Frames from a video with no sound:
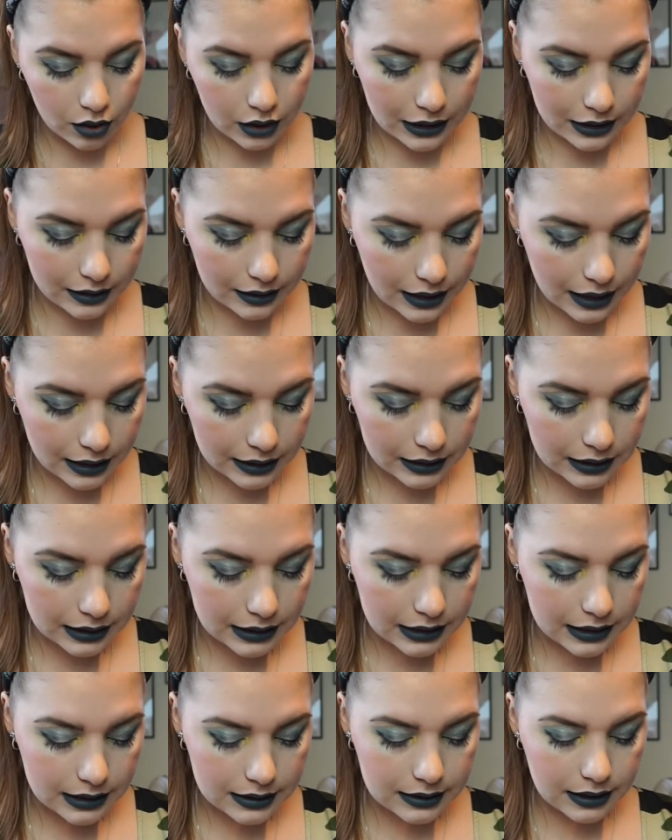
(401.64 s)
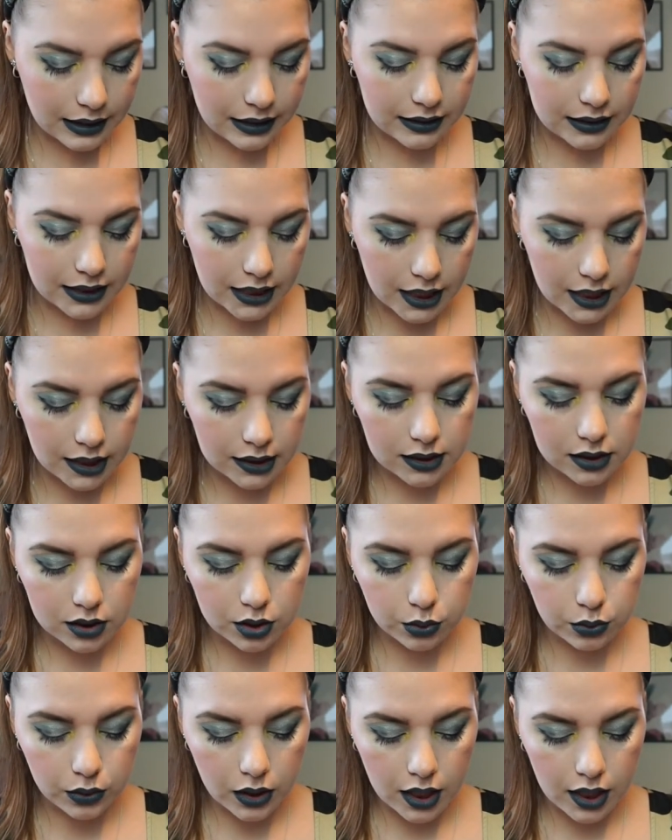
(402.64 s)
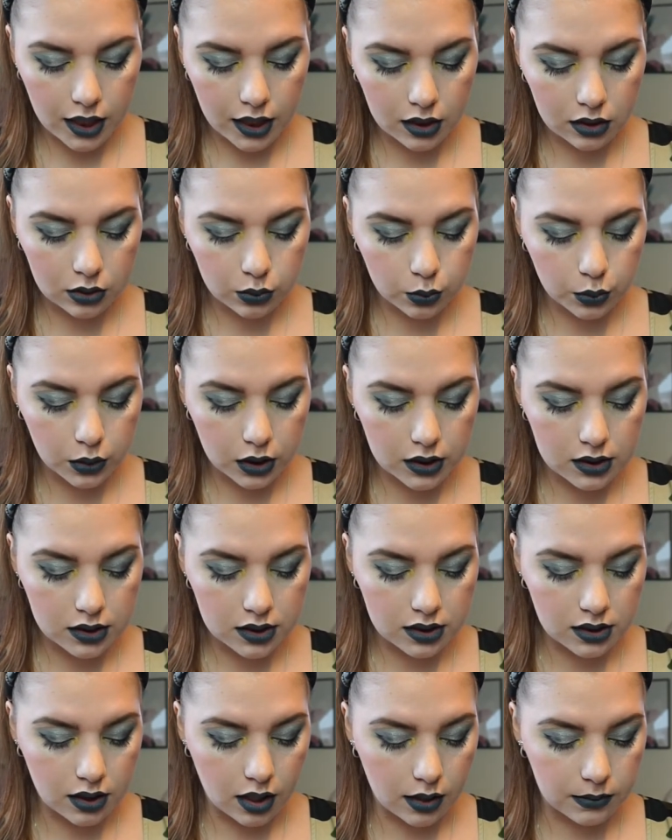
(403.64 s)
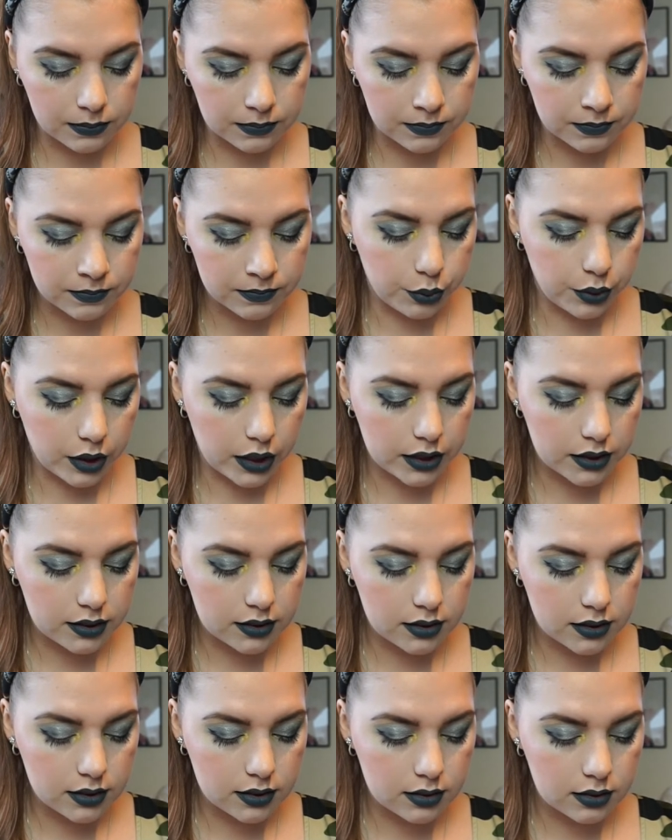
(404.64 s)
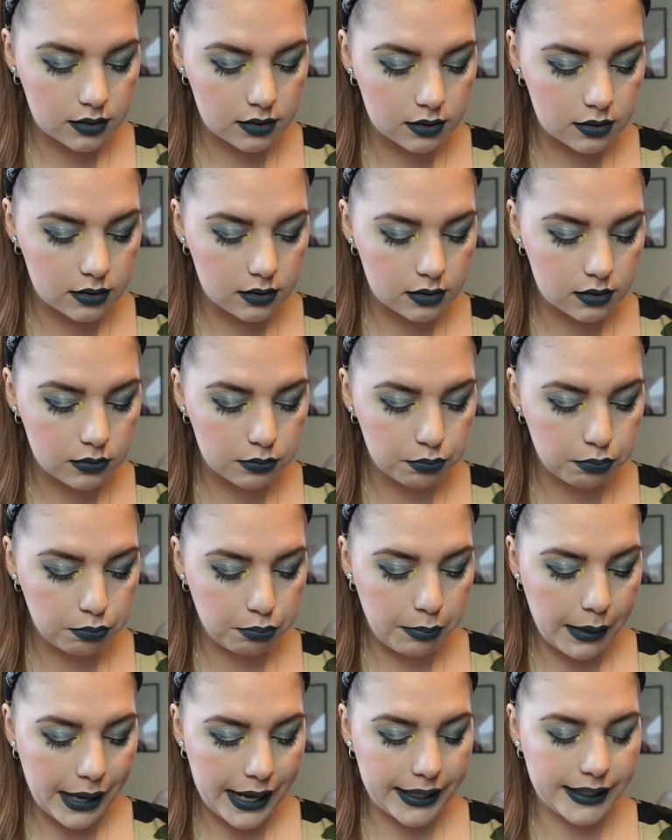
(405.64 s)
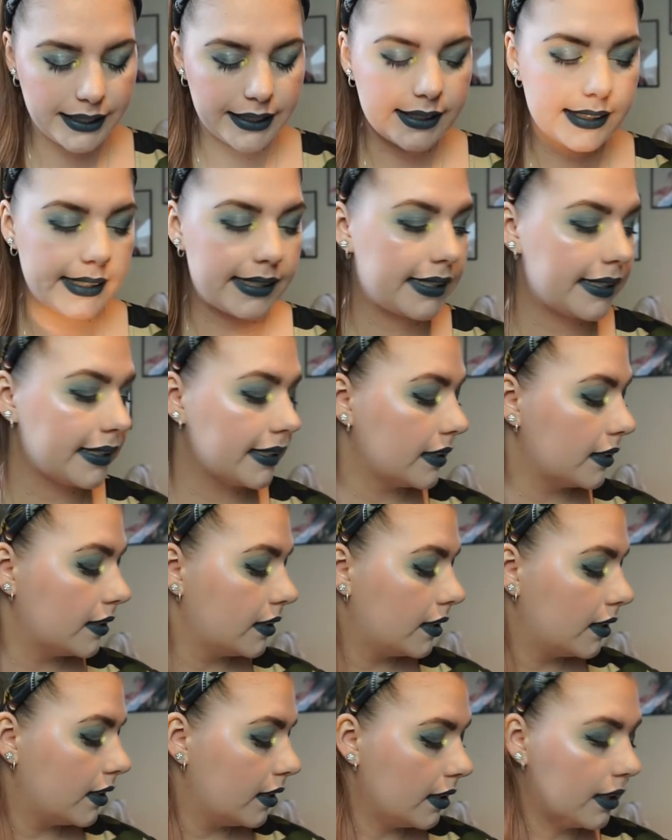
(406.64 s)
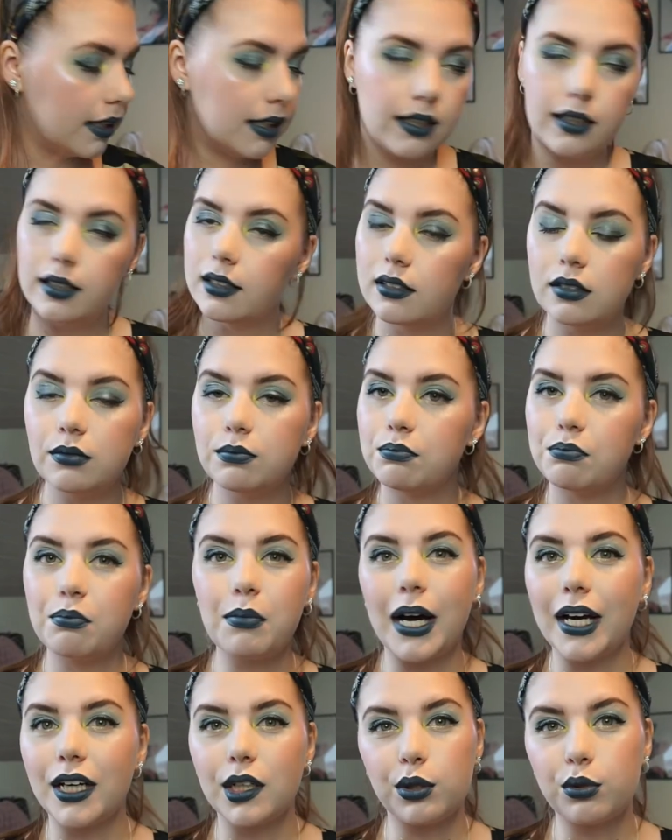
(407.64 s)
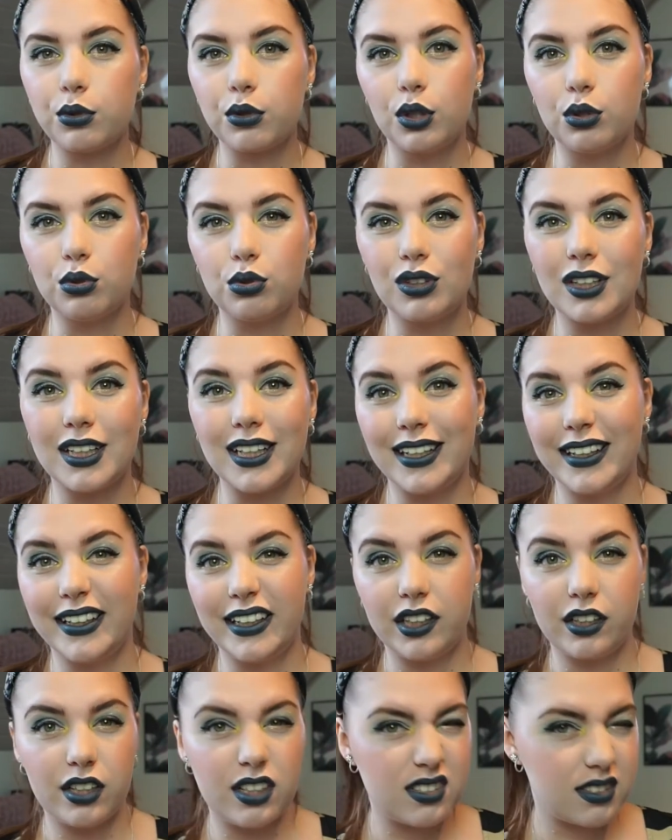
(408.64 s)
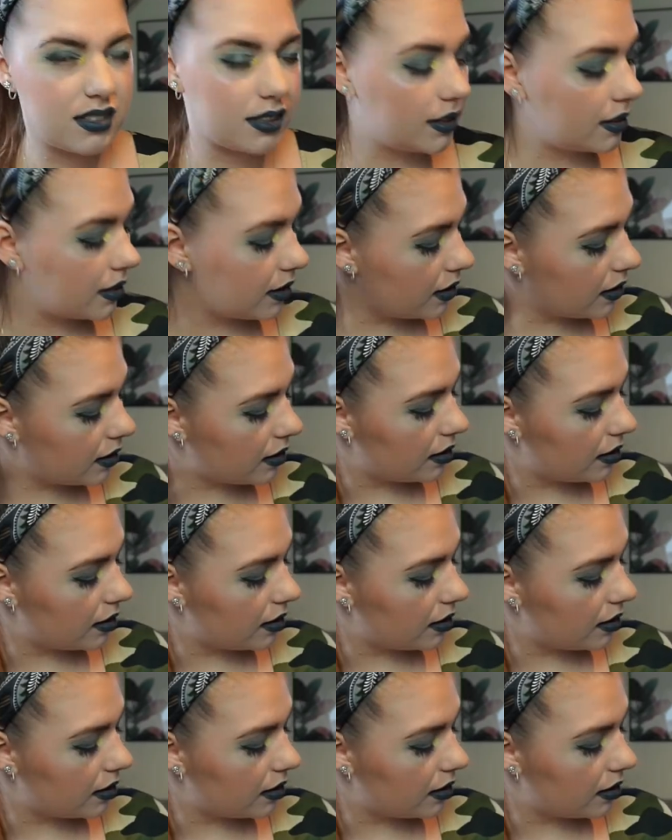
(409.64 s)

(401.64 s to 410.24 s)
okay, that it is a dark grey with some red, pink micro glitters in it.